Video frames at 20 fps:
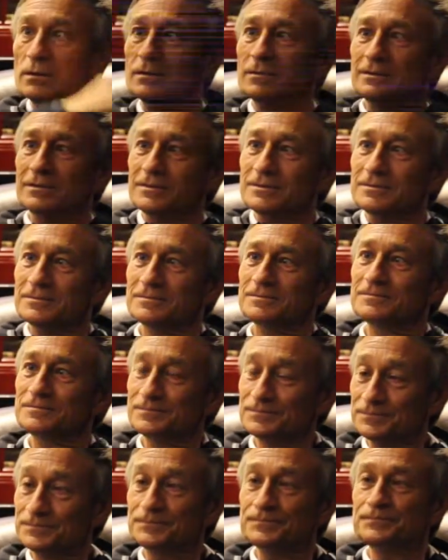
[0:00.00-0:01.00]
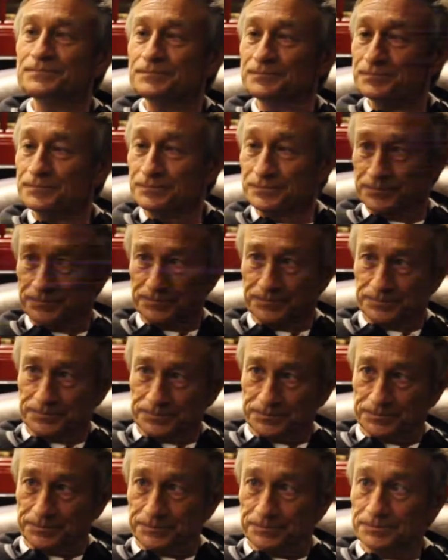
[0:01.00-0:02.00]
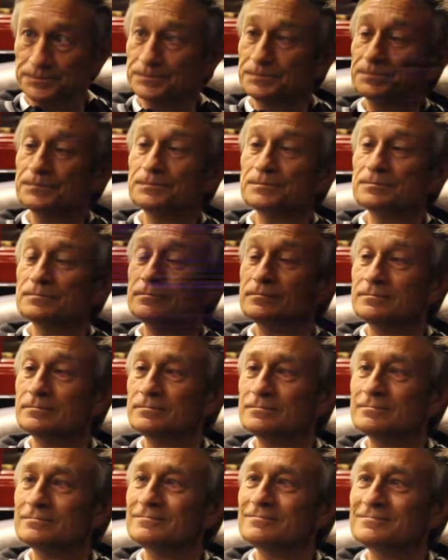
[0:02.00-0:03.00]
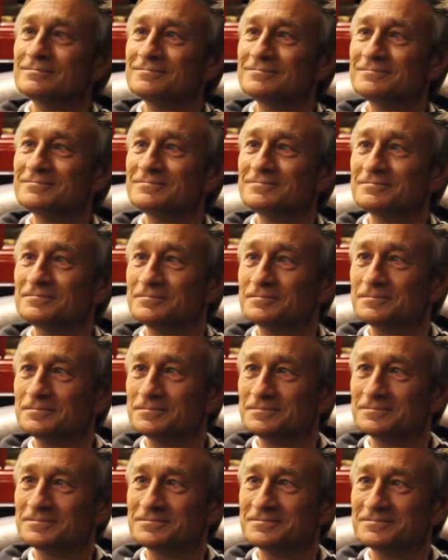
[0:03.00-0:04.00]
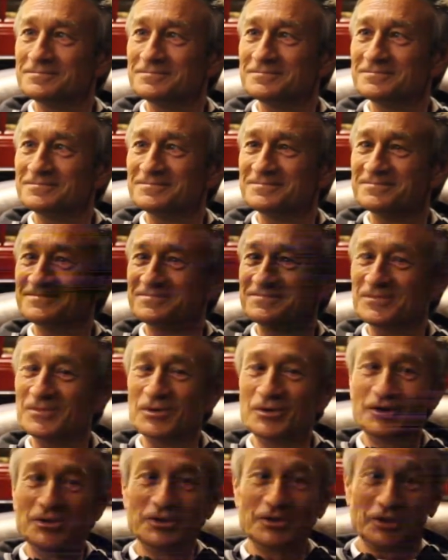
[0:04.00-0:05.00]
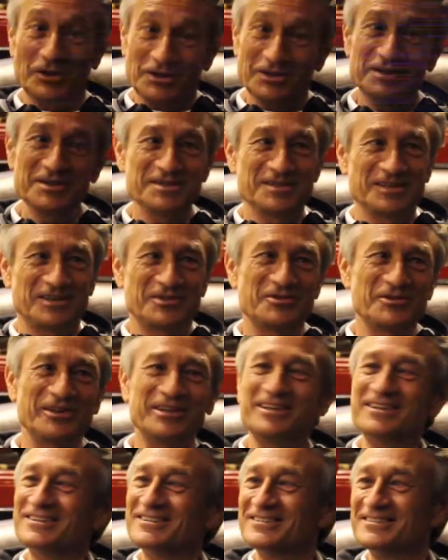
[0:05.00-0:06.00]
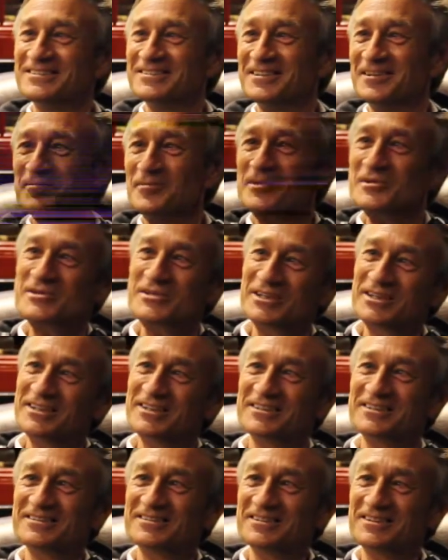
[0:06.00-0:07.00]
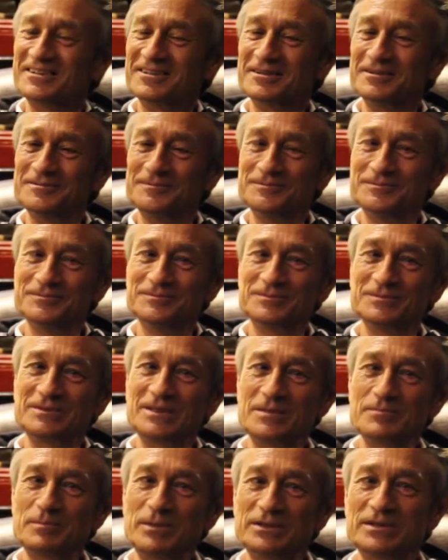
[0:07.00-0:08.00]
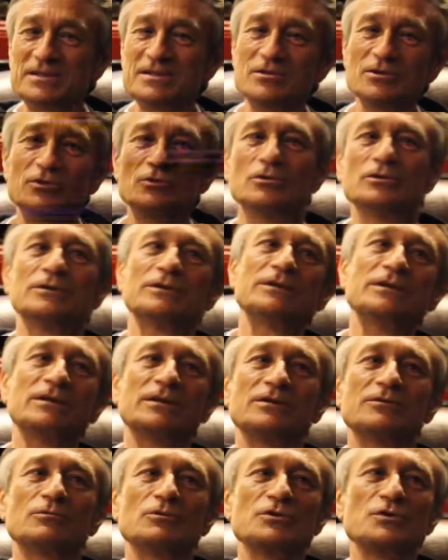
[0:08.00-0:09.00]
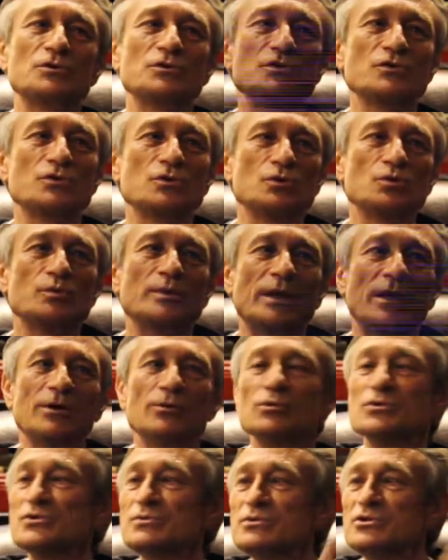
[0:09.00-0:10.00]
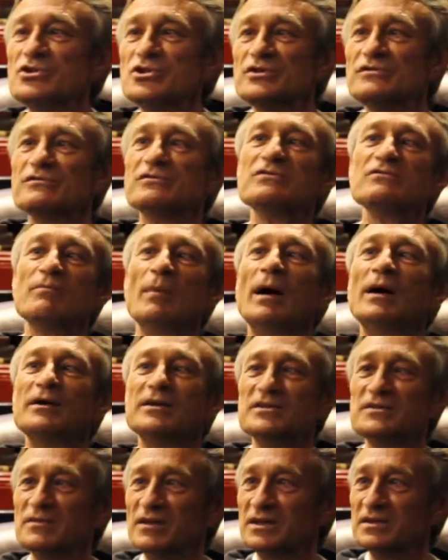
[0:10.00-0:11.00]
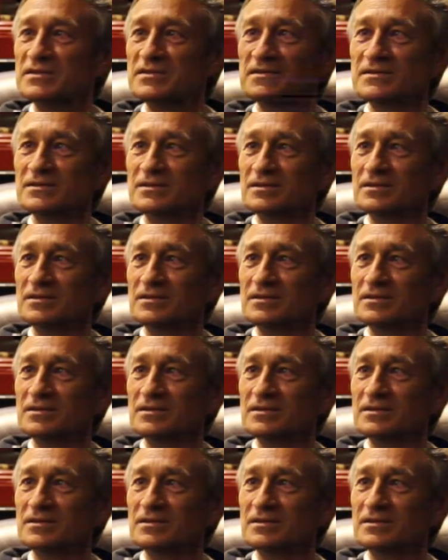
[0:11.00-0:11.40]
I know that. Is it still the case now that you have joined uh, their rivals? It is actually. I must say that. Um, that, but it's not only. It was also when I was with Chiefs and Pirates fans.